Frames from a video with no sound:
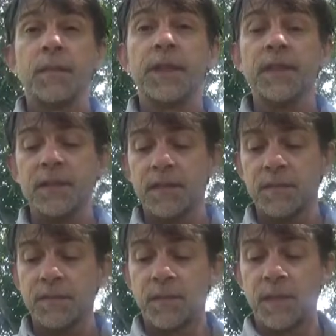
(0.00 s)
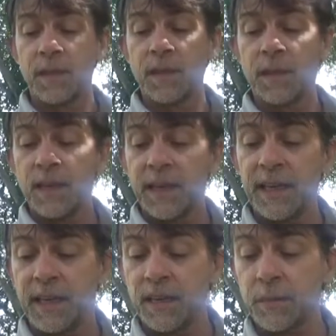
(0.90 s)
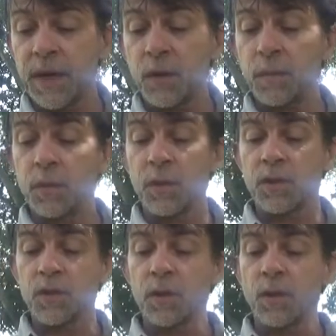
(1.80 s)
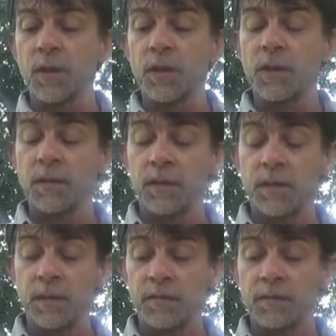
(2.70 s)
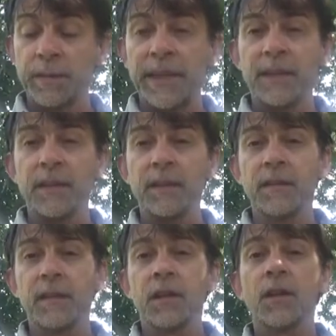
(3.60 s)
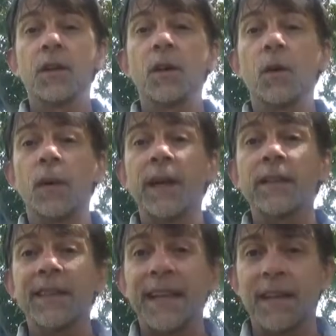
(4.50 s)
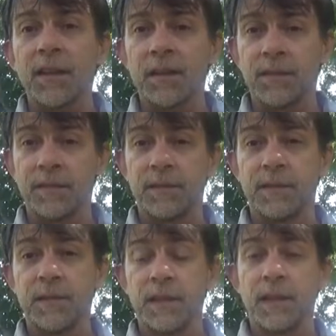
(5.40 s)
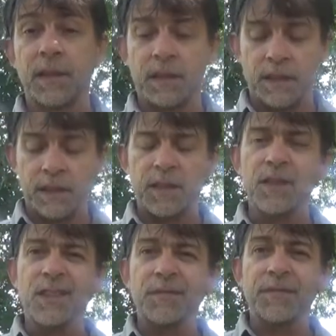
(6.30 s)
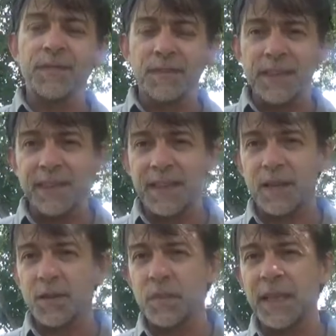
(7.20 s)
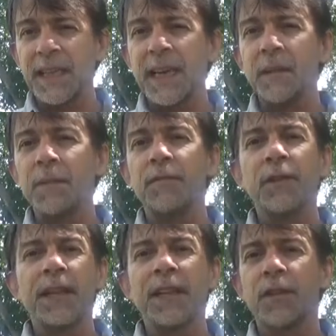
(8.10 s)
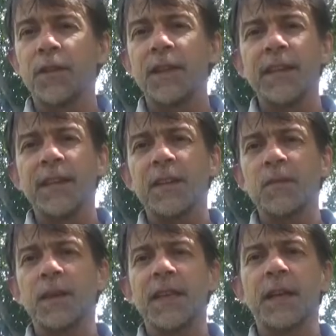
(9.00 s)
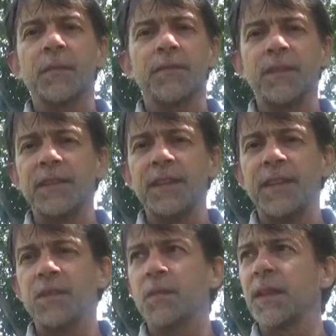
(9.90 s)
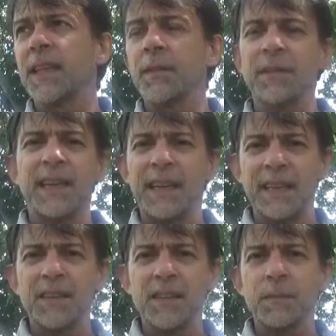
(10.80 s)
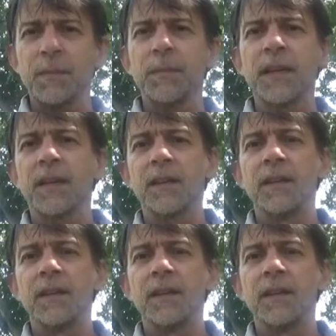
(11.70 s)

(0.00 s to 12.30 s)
This and the PowerPort Solar from Anchor go well together. This is a 15,000 milliamp. If you can get a 30,000 milliamp or 50,000 milliamp, yeah, get something bigger.